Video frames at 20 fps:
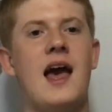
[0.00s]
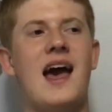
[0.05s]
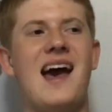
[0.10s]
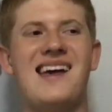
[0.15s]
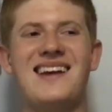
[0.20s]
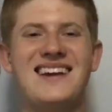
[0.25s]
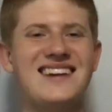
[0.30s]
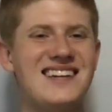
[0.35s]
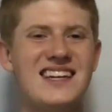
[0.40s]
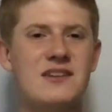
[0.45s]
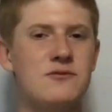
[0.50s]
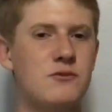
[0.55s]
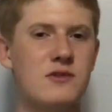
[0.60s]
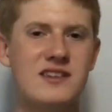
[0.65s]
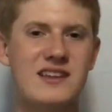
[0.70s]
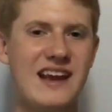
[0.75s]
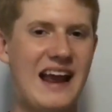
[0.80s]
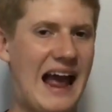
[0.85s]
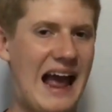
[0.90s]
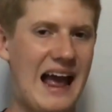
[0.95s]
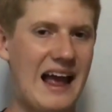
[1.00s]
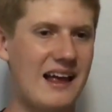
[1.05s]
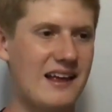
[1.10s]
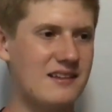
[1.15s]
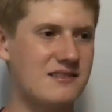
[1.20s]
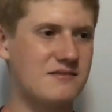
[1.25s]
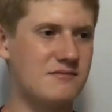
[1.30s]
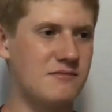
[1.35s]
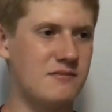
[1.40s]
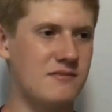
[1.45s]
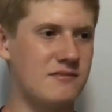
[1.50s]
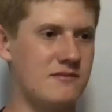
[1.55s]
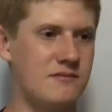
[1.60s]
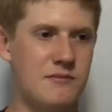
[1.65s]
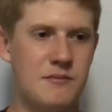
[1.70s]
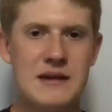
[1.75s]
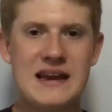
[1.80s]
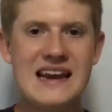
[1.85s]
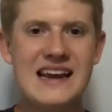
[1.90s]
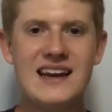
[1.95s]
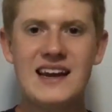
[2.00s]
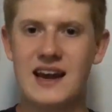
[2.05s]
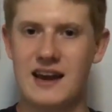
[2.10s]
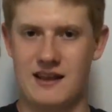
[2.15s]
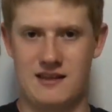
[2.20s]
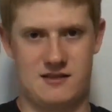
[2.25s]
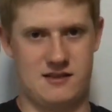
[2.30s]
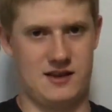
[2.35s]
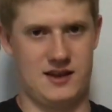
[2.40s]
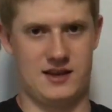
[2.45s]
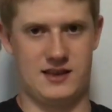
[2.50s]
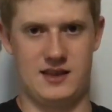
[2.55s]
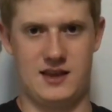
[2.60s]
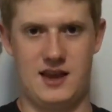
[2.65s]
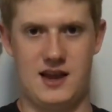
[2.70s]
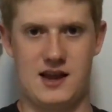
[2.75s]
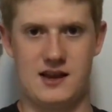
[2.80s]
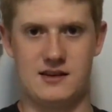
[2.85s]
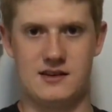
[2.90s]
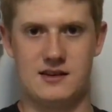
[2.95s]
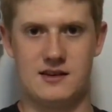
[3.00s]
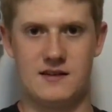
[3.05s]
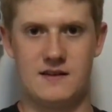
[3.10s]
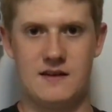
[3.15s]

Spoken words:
and it didn't really mean anything in the end.